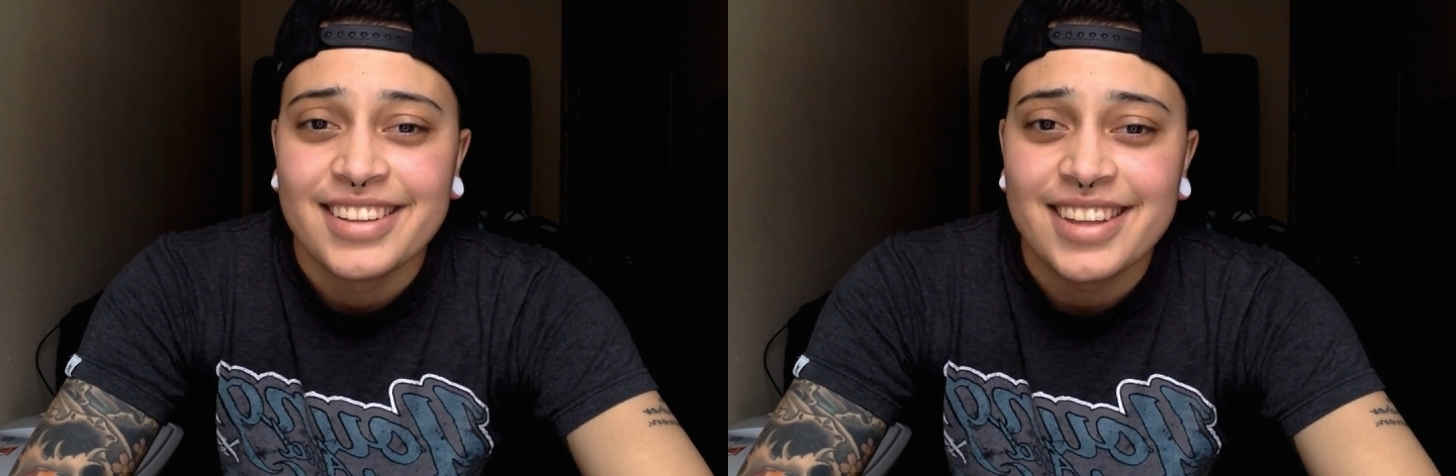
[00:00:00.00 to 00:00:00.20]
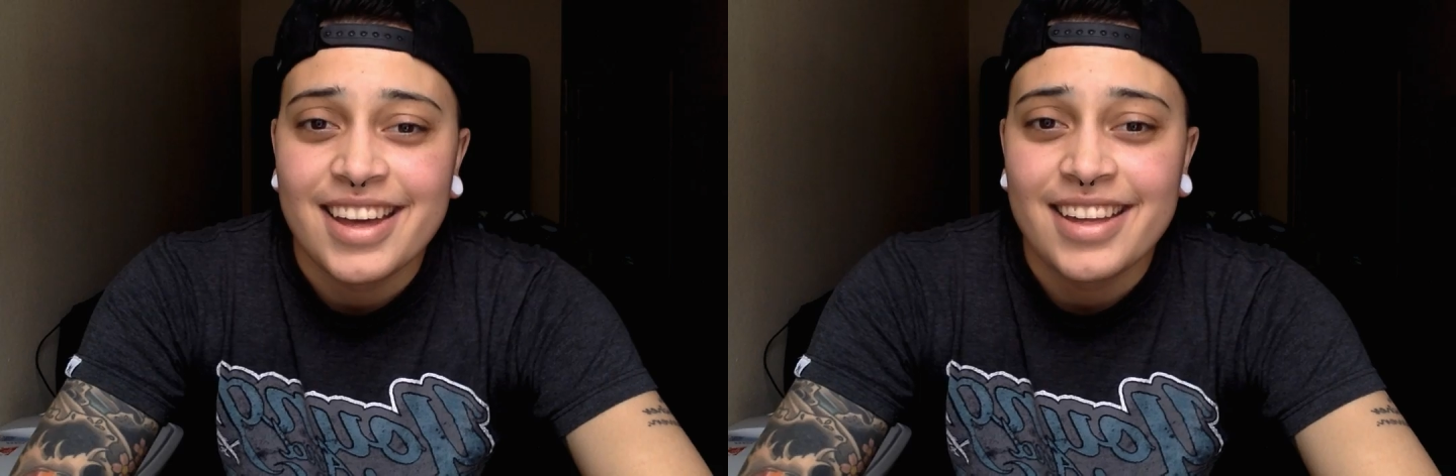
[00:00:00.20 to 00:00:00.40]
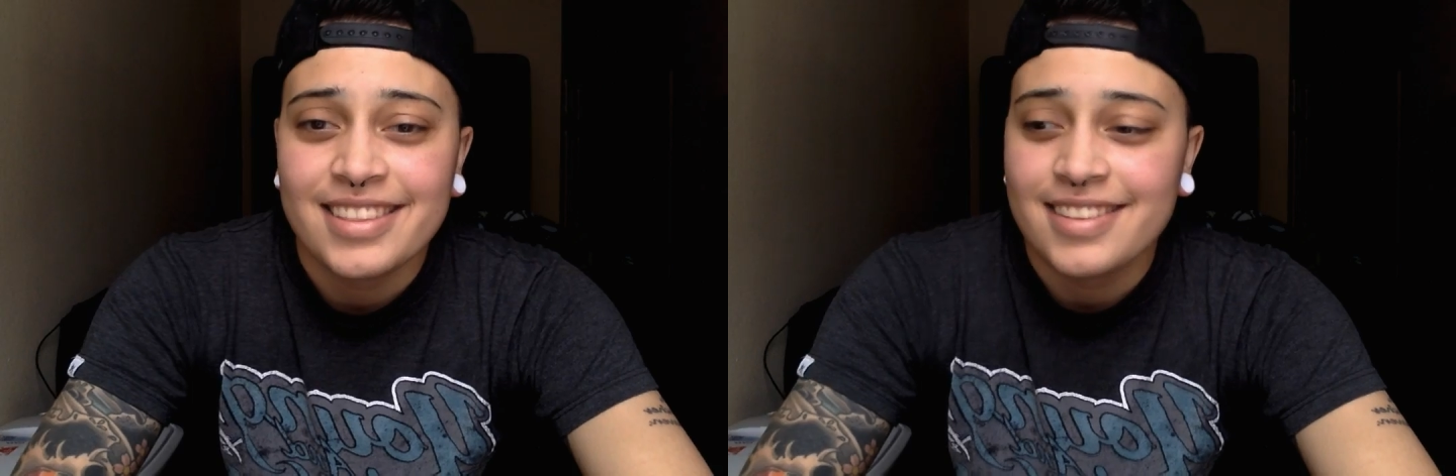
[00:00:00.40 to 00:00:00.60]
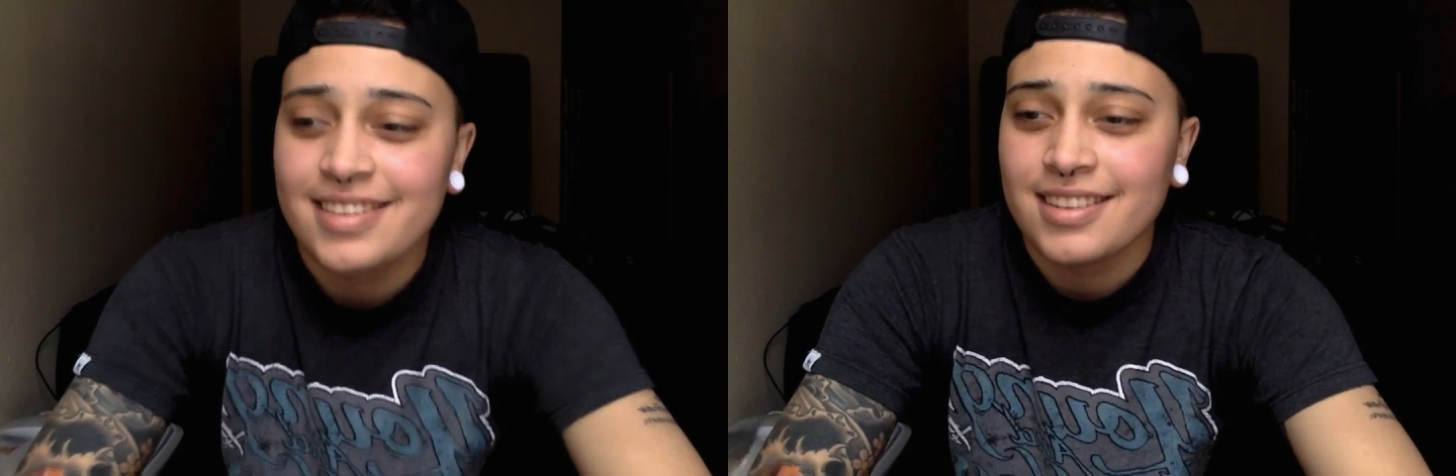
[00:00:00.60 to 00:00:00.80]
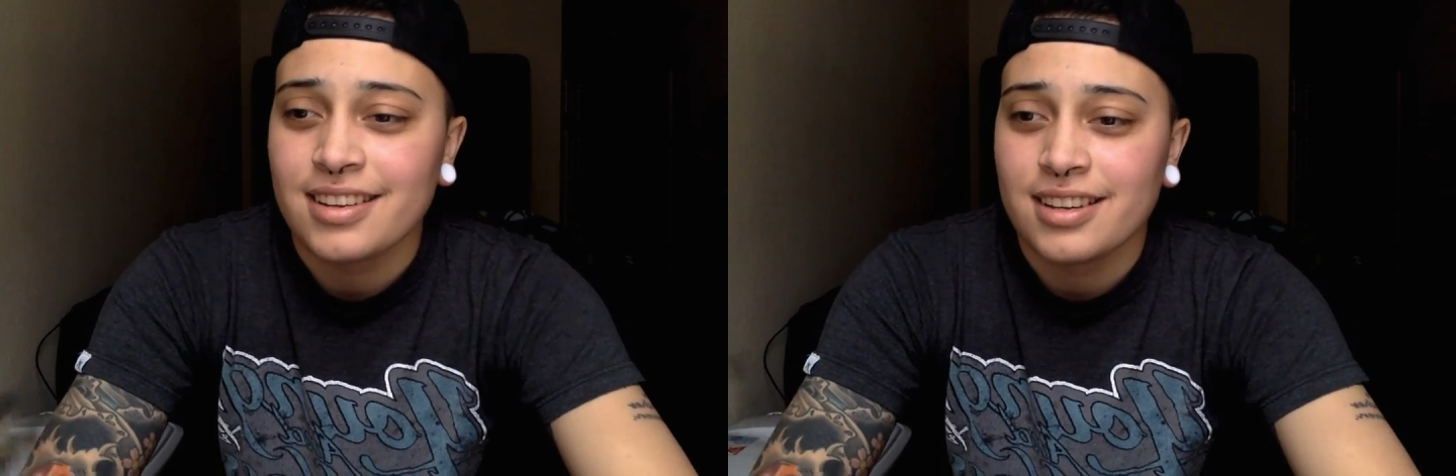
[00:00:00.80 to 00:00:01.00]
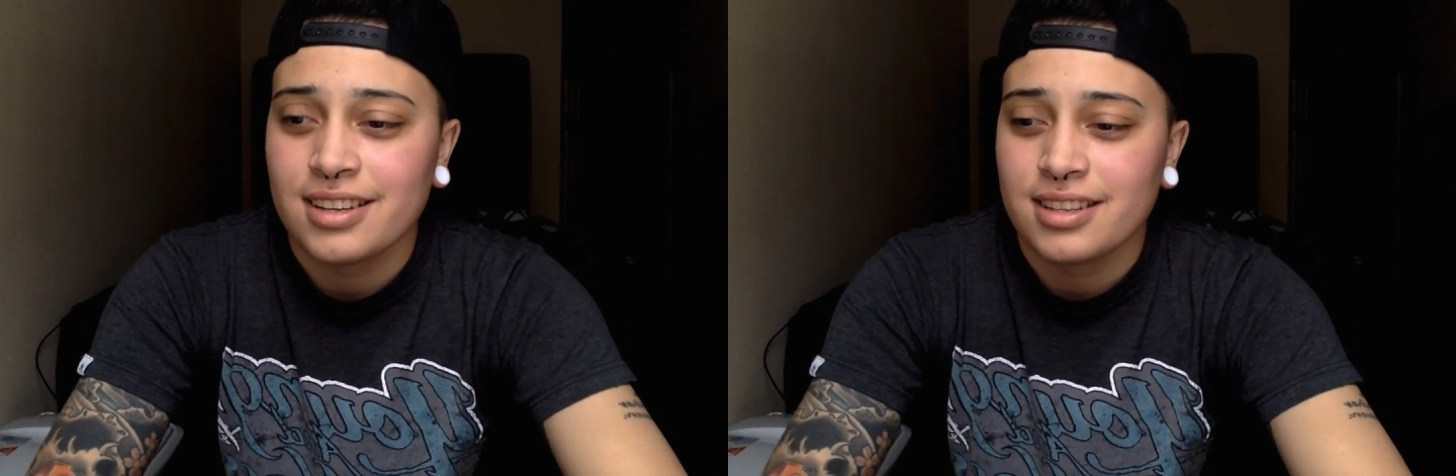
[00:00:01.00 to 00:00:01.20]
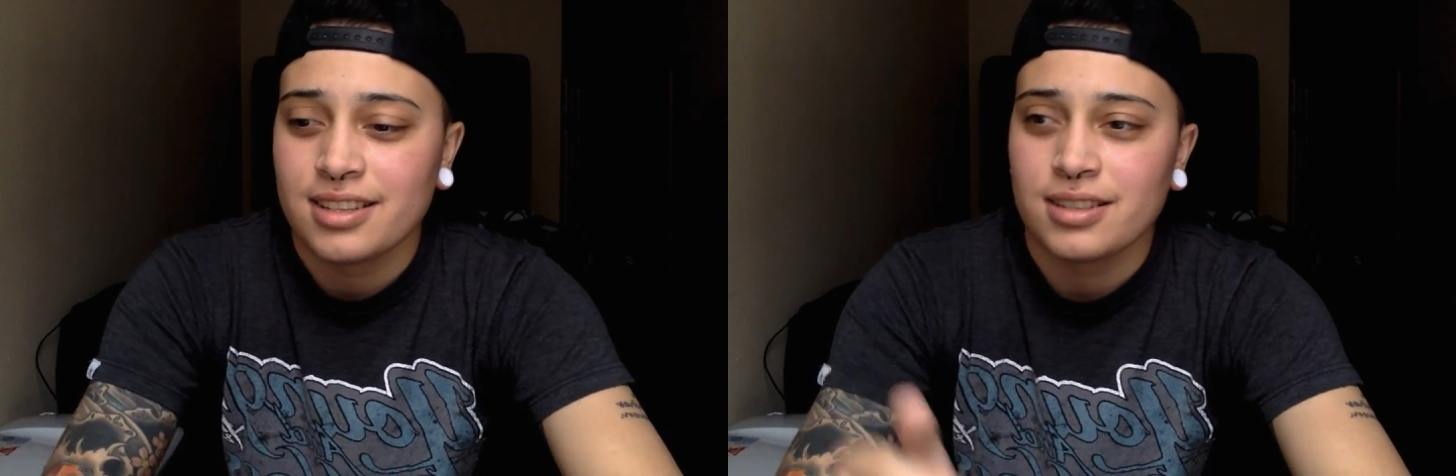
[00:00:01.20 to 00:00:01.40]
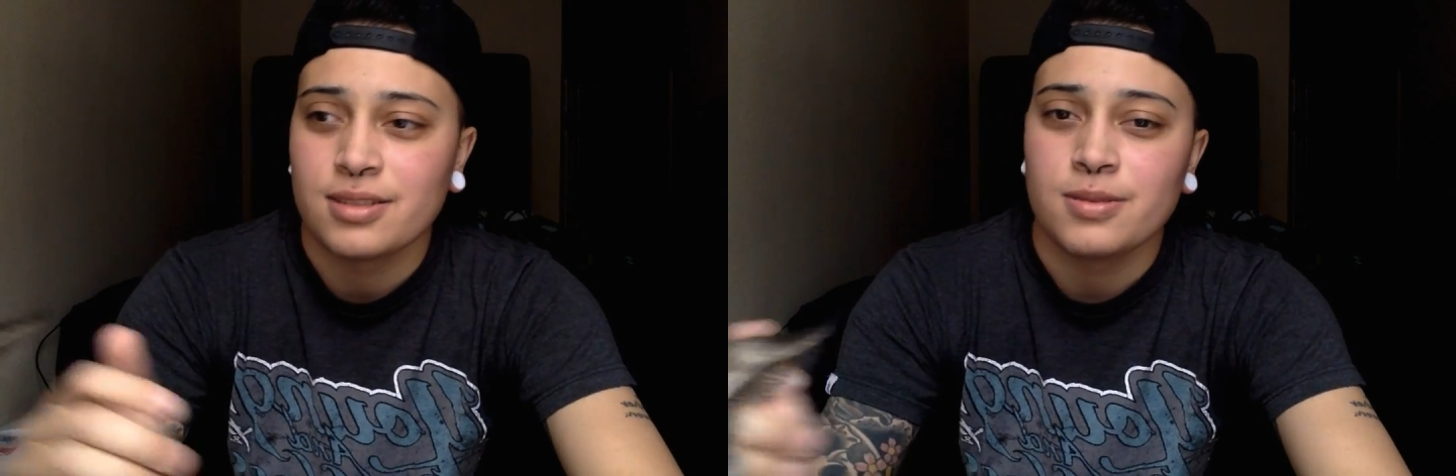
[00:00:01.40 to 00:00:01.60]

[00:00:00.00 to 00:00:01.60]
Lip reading: yeah, it's oh,